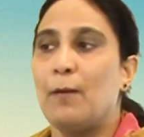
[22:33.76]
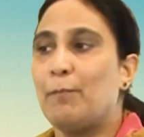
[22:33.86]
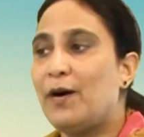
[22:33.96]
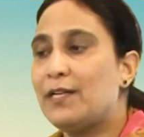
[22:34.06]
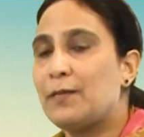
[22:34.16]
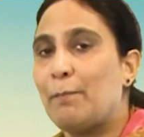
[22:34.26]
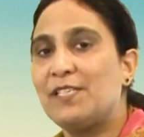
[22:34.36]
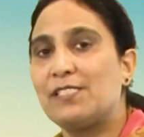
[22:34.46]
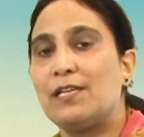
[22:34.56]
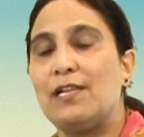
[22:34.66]
But
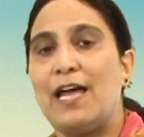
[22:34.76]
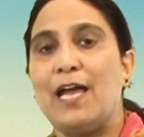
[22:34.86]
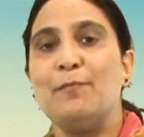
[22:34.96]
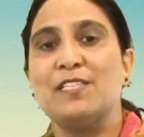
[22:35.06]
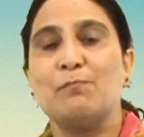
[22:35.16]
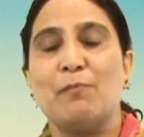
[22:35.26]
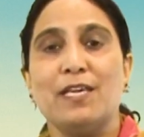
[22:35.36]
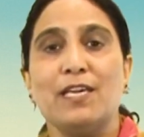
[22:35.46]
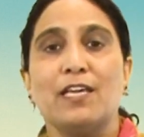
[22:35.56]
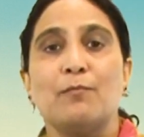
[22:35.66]
Mr. Lamb is
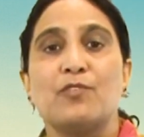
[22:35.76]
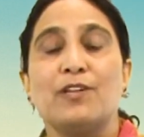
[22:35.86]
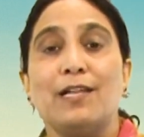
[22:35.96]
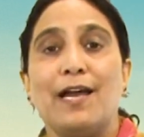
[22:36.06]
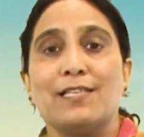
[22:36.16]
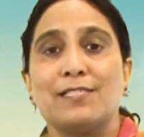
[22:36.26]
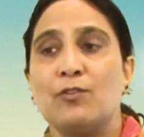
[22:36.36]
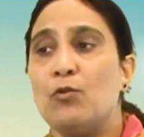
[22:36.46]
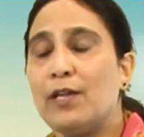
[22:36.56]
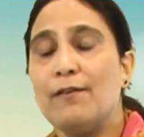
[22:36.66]
making him realize that,
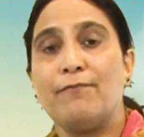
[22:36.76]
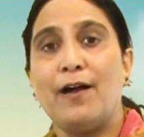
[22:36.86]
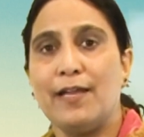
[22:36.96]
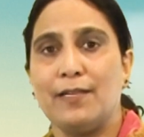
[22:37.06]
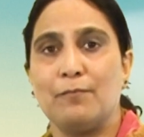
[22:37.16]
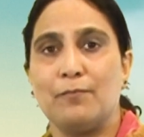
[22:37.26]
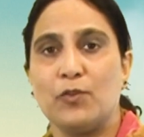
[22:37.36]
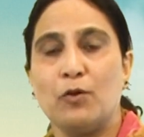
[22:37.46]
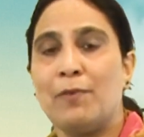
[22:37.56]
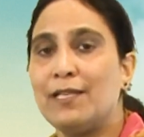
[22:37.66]
okay, fine,
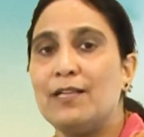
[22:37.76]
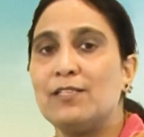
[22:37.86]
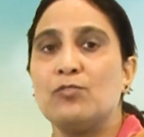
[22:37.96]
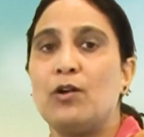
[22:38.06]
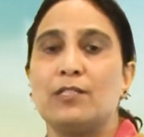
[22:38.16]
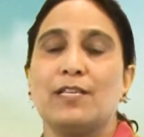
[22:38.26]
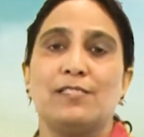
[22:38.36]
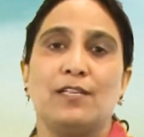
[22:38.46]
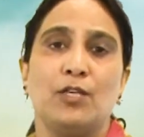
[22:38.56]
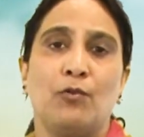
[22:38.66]
your mother is not
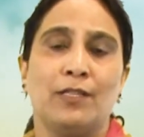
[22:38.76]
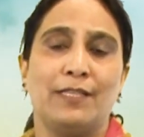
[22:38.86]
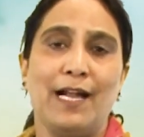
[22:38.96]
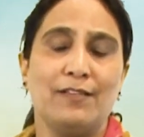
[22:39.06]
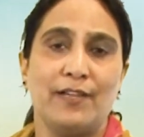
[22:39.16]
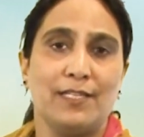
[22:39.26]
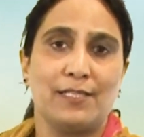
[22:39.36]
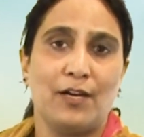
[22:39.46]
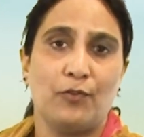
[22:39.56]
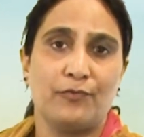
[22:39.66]
kissing you on that very
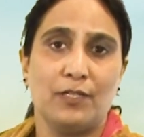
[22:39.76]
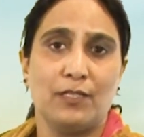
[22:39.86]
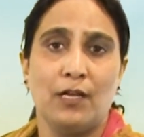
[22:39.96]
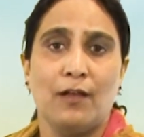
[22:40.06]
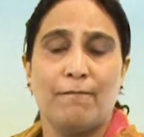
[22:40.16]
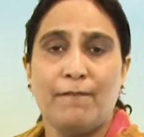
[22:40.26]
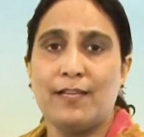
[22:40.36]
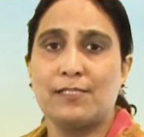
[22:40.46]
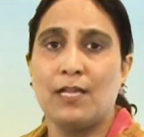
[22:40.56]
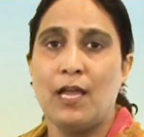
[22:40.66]
side of the
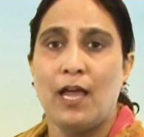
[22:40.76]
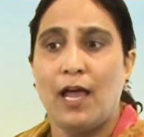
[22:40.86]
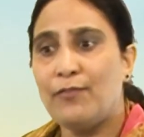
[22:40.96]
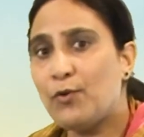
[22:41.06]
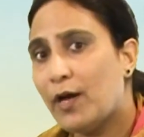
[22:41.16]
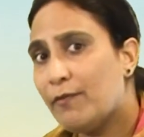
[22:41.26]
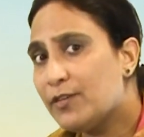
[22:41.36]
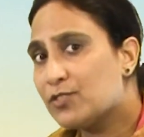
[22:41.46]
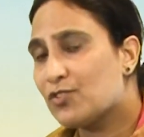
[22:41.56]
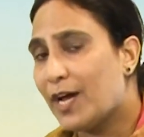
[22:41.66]
face. Have you ever
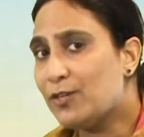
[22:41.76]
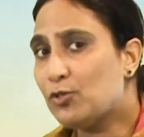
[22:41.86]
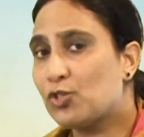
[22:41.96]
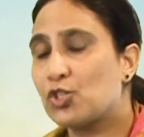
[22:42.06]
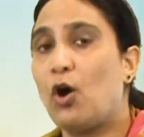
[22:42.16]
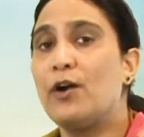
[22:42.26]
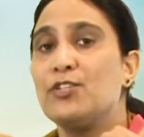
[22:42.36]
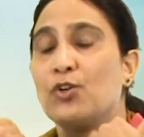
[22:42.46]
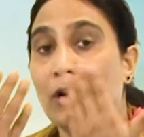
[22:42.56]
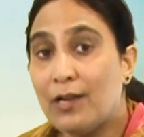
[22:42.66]
tried to show
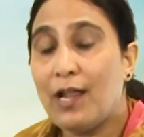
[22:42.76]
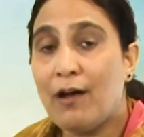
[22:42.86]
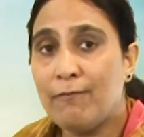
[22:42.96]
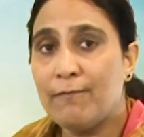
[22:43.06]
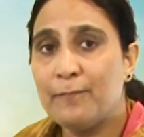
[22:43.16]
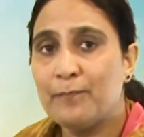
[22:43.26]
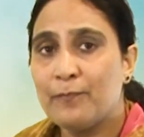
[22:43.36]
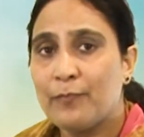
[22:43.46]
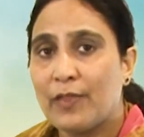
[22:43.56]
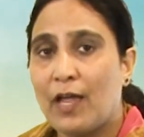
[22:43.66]
your love?
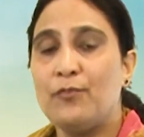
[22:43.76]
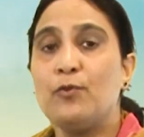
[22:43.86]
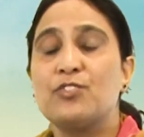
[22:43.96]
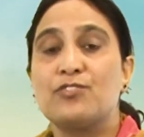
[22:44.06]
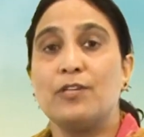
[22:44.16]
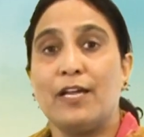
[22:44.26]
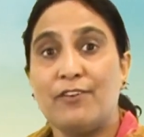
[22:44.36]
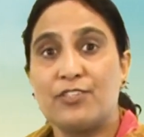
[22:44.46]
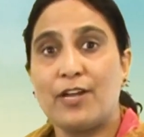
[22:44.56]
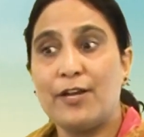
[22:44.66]
Have you ever
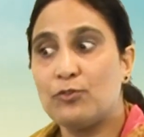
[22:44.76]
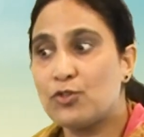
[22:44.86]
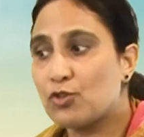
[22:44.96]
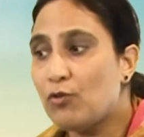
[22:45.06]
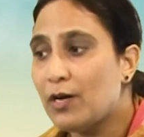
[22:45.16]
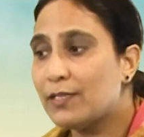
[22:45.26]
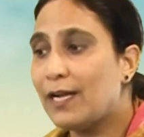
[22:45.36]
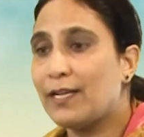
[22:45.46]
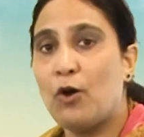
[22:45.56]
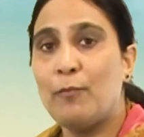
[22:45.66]
tried to show her
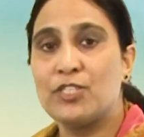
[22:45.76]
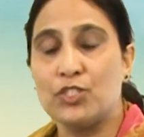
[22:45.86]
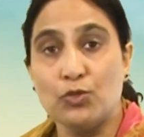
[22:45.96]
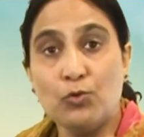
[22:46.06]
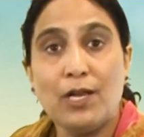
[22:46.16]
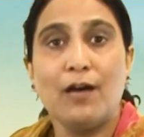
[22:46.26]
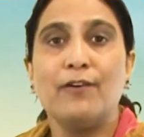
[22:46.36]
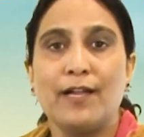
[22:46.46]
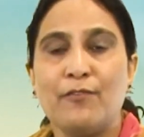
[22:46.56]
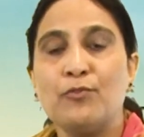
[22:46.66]
that how much you love
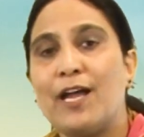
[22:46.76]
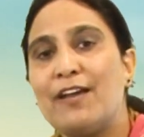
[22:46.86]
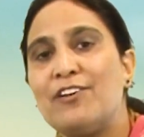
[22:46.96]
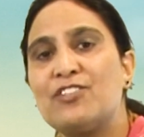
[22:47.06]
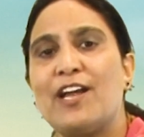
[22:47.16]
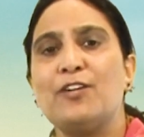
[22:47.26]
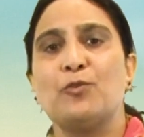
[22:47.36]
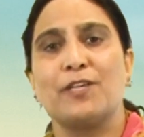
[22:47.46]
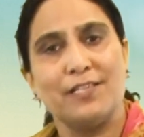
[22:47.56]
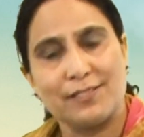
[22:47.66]
her? Have you ever tried to
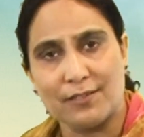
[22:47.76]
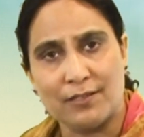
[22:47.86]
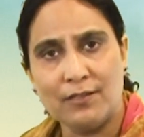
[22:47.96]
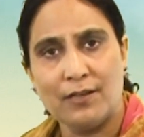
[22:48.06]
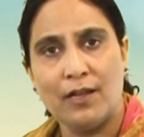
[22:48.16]
kiss her?